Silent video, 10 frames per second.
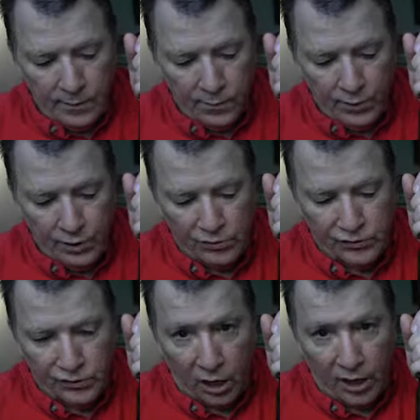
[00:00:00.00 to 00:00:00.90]
When you
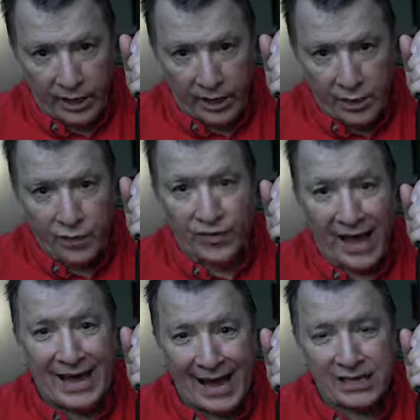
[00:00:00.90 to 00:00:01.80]
start it,
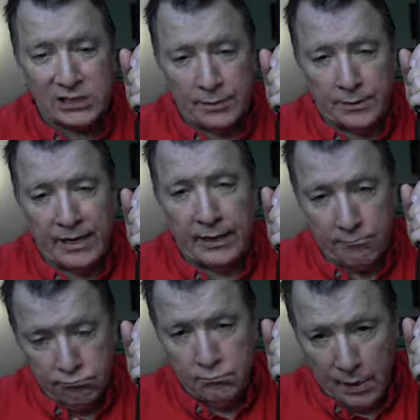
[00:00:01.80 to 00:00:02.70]
that has to
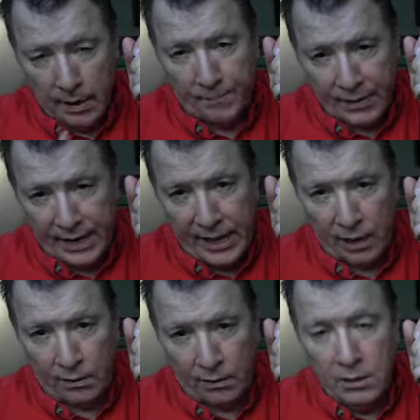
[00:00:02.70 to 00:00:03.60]
be up and down.